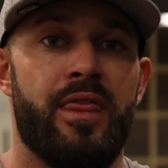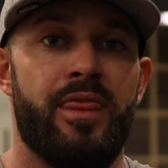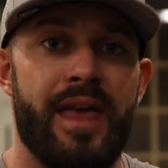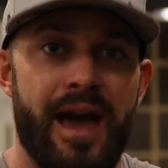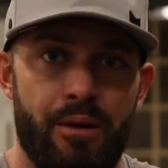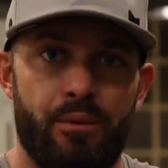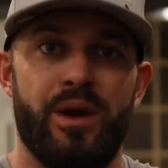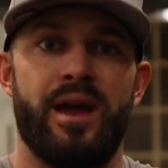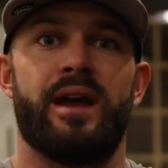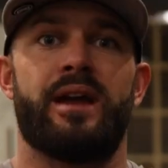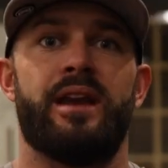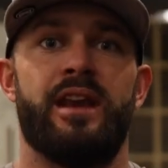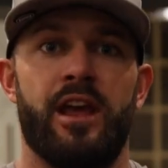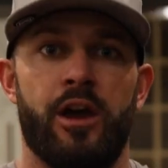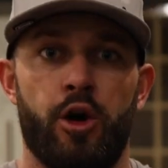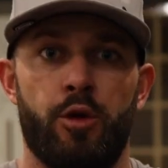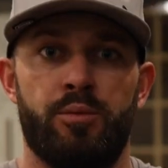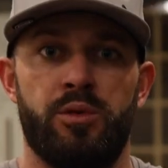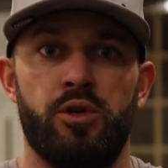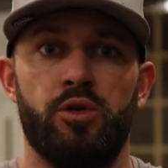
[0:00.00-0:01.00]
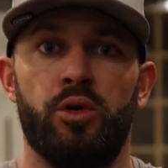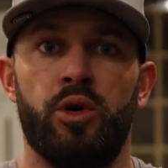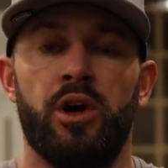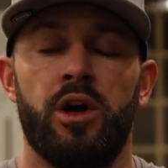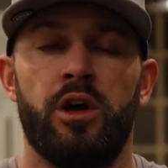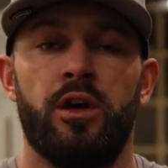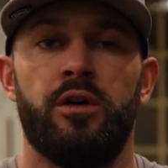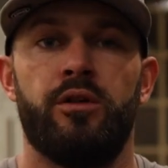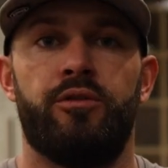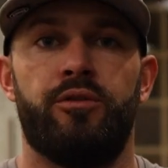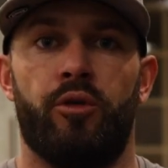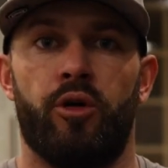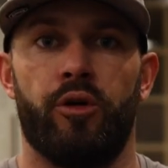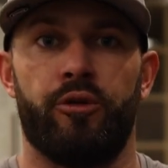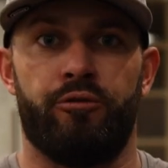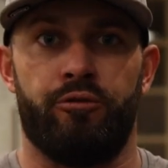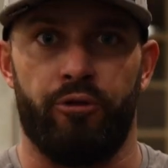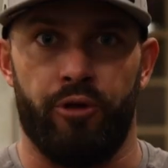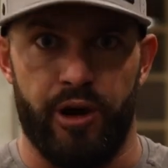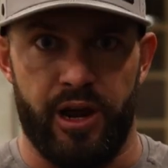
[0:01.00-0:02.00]
That way I can help you for
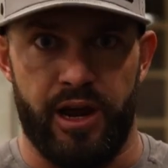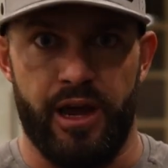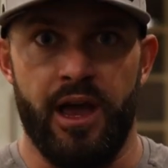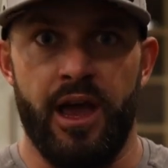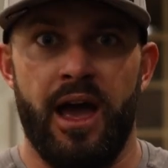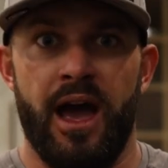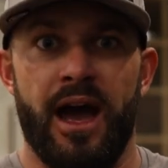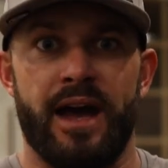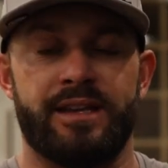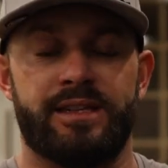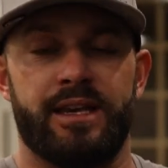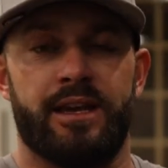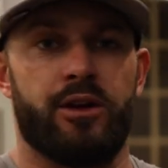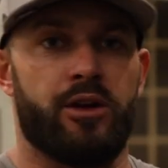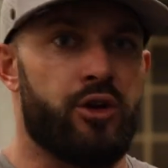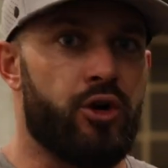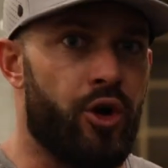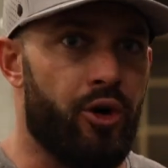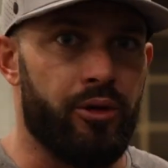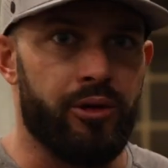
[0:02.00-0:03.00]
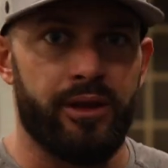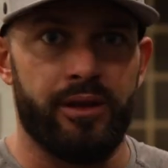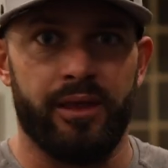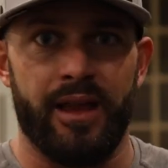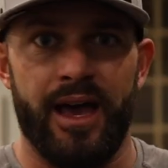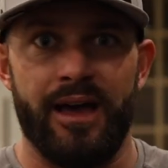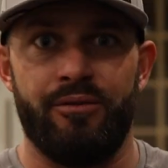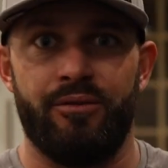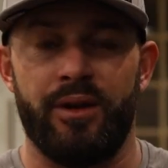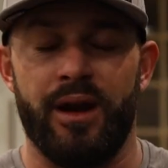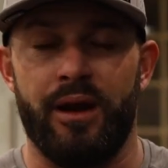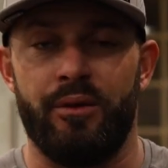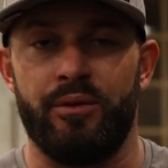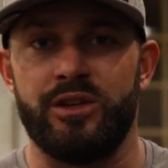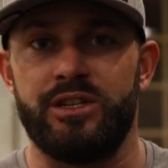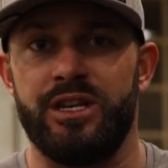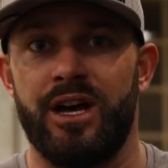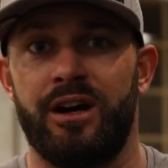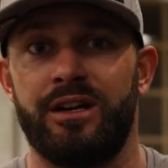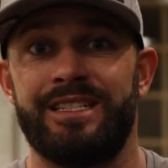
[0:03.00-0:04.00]
free. I set a goal in life when I
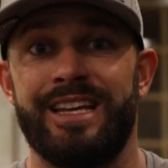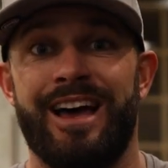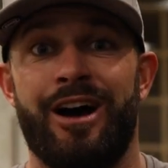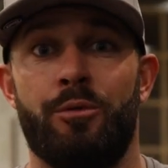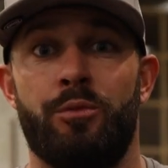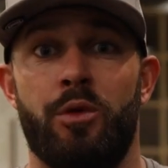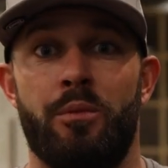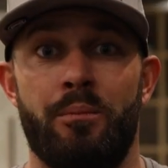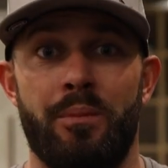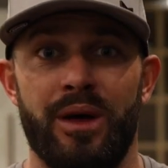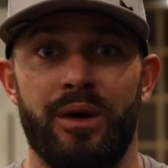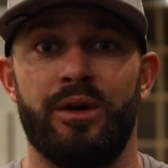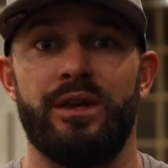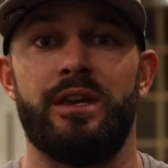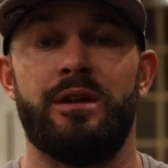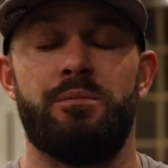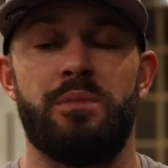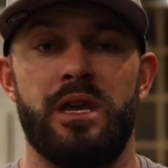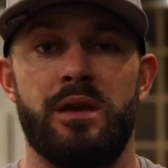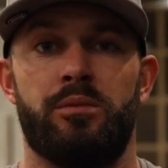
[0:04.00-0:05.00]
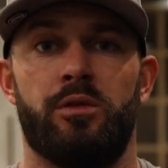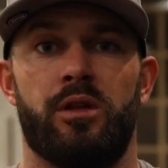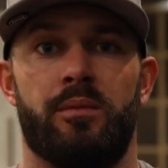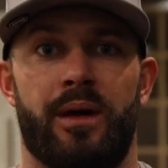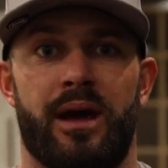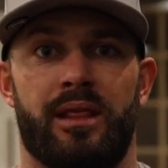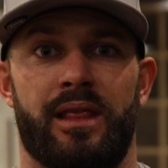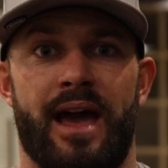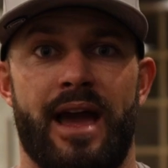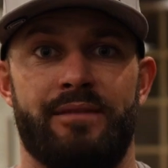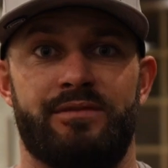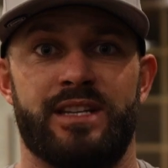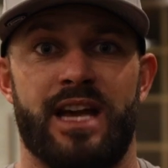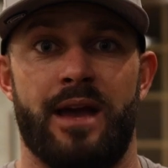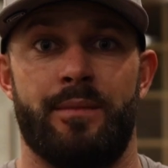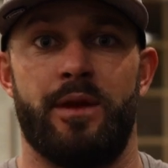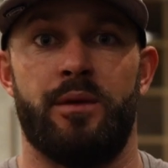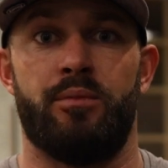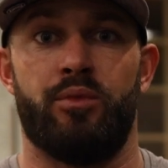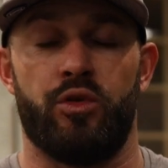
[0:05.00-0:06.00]
was young to help 1 million people in my
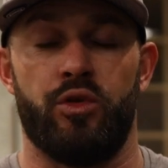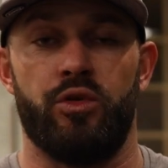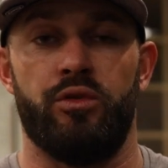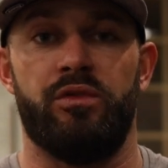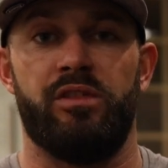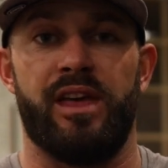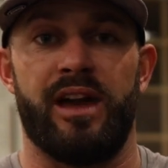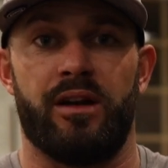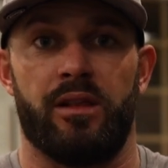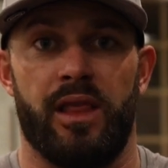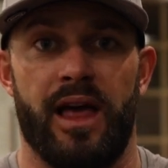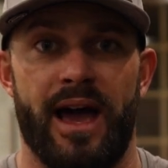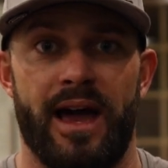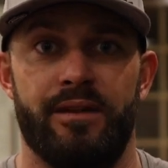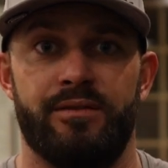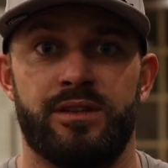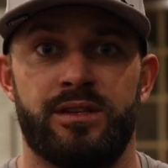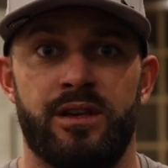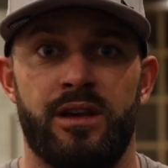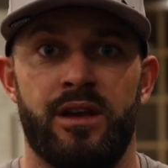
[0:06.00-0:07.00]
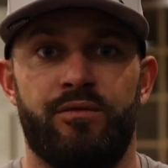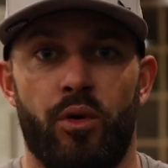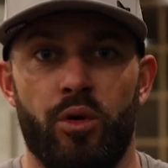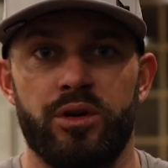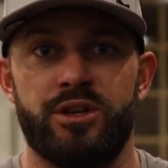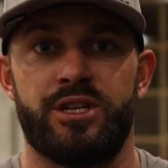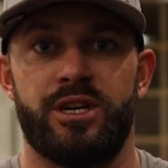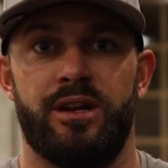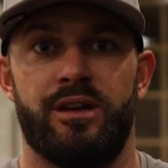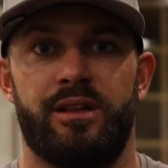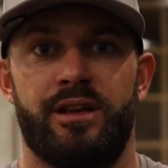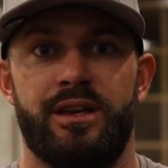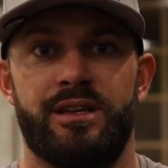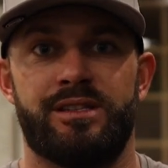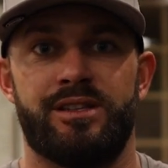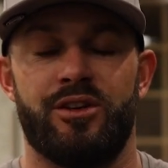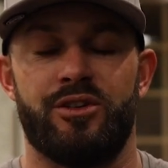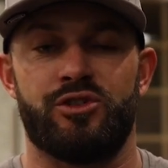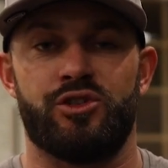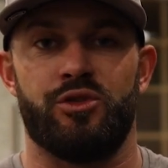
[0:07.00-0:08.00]
lifetime improve their lives. Fortunately,
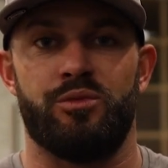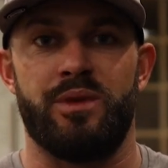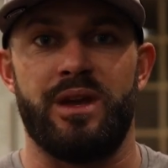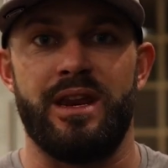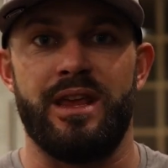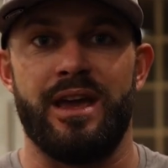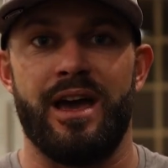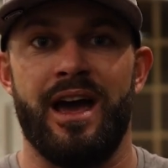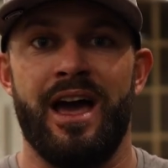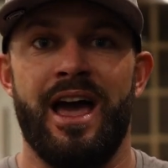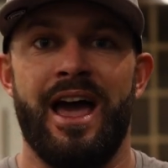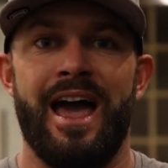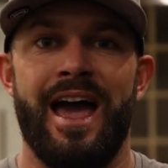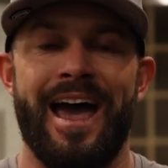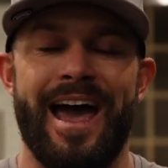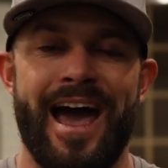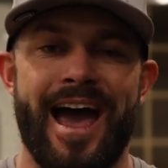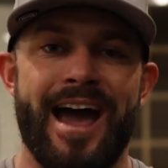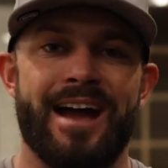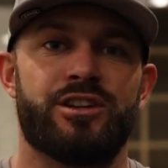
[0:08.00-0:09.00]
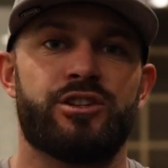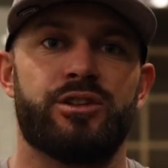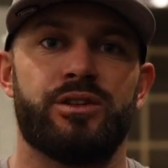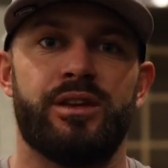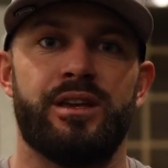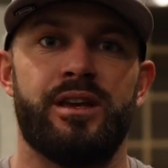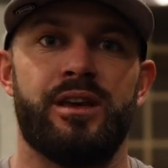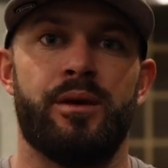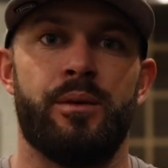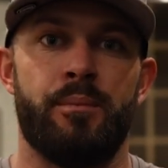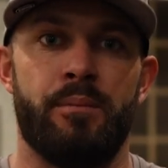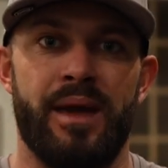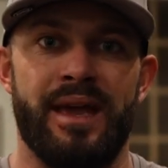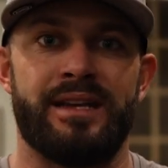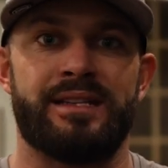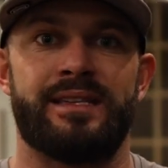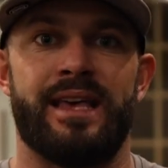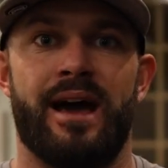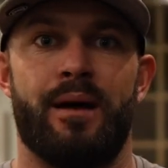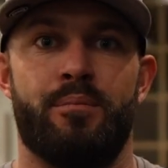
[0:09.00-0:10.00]
social media actually
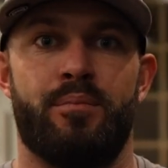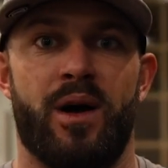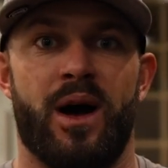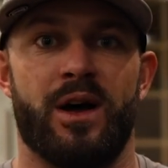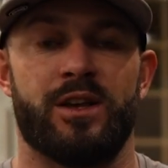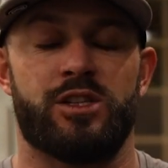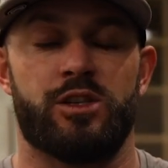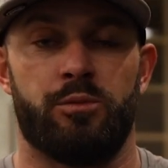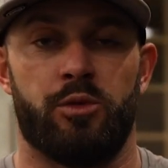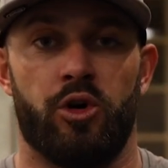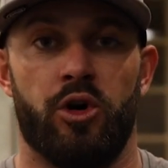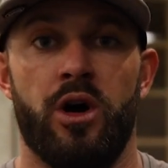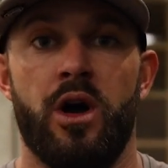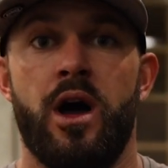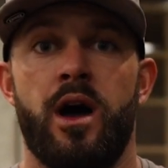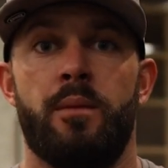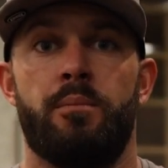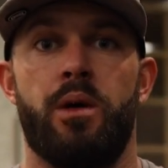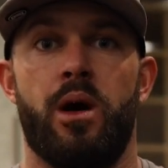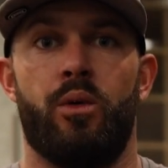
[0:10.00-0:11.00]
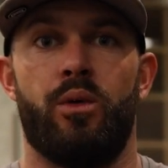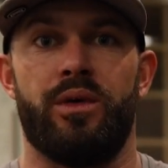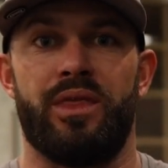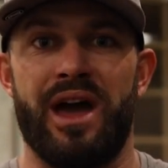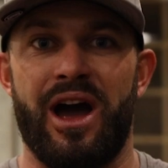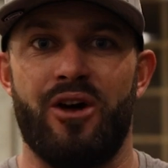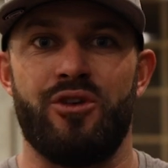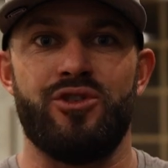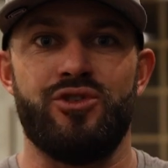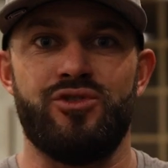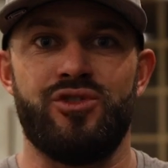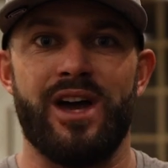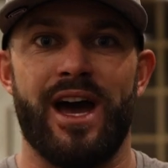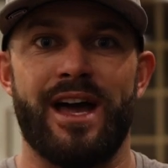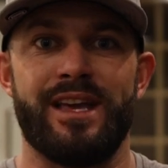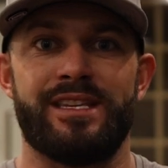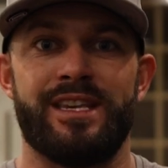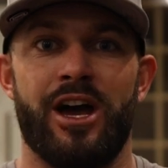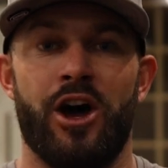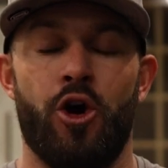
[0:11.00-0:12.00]
makes that possible. But without you
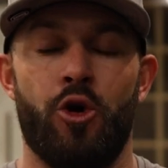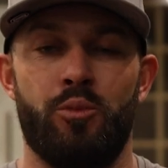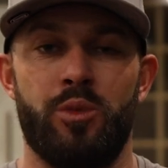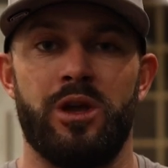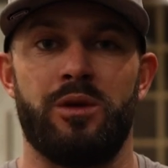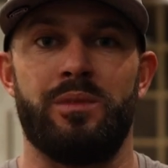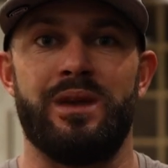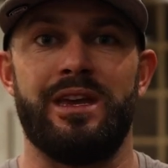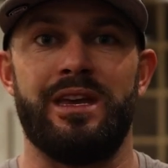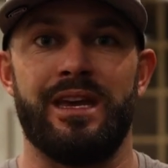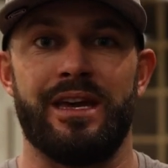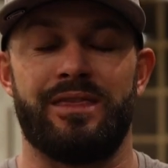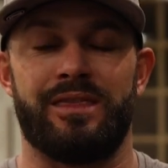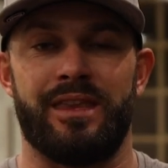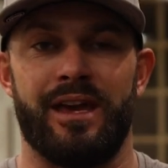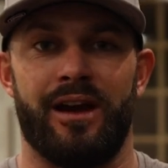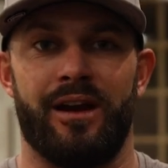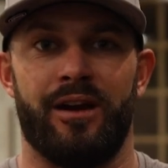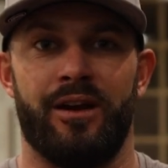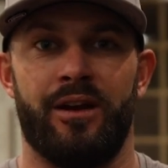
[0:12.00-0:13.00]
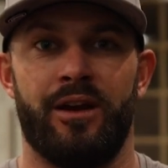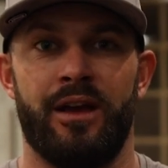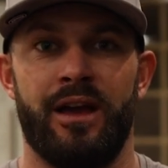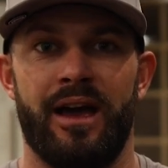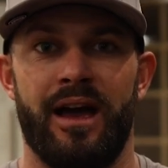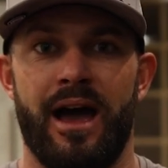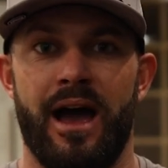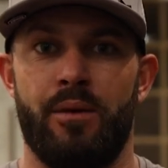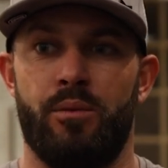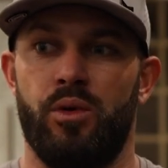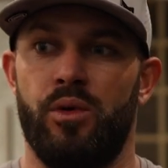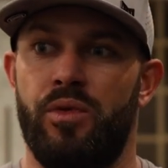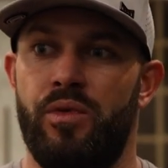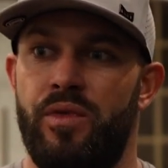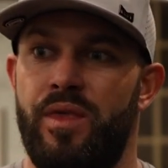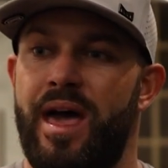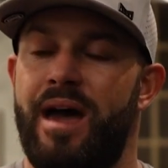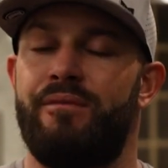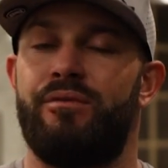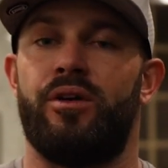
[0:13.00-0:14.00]
guys helping me get there, I will
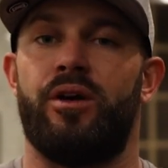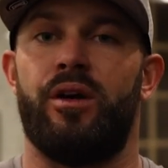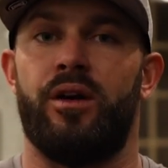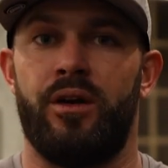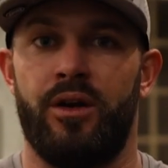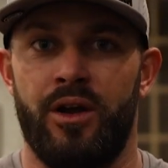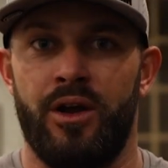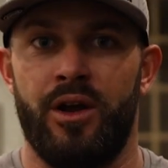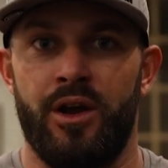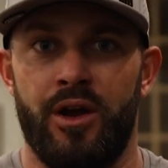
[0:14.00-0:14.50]
never